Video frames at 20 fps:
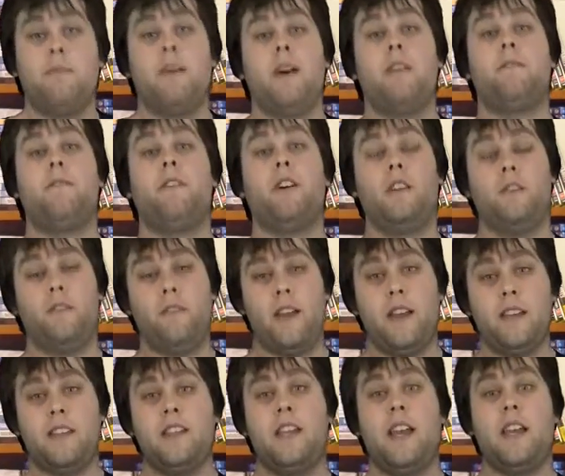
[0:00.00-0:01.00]
but Final
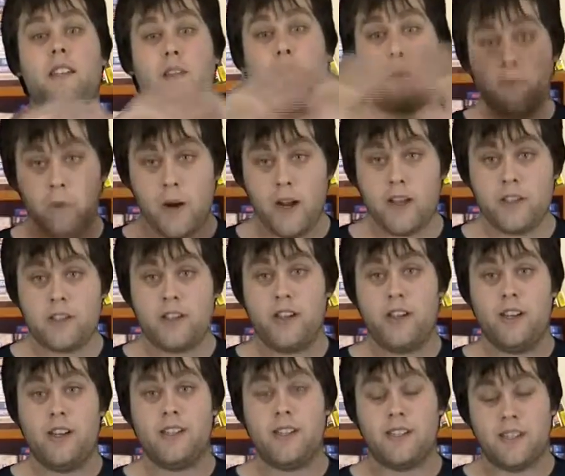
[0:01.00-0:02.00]
Fantasy as a
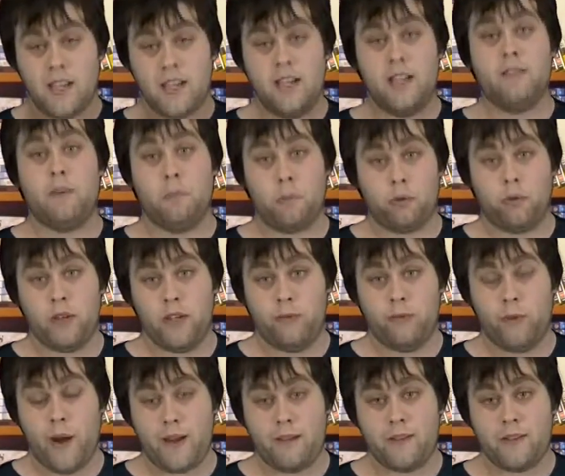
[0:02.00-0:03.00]
franchise is kind of a
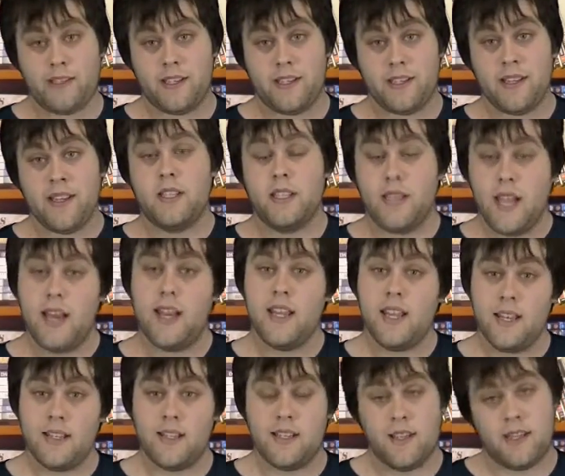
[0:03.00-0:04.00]
prerequisite to getting
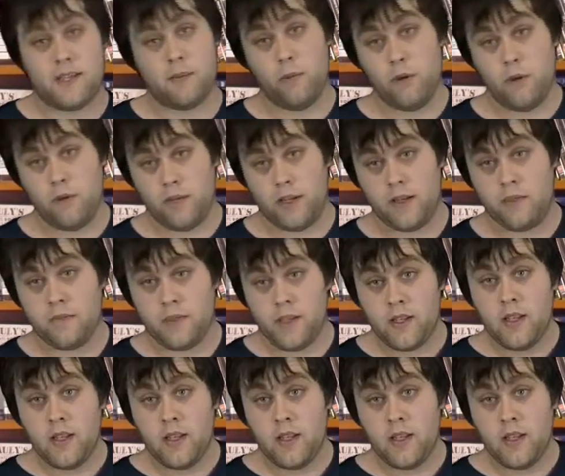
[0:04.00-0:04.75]
into this movie.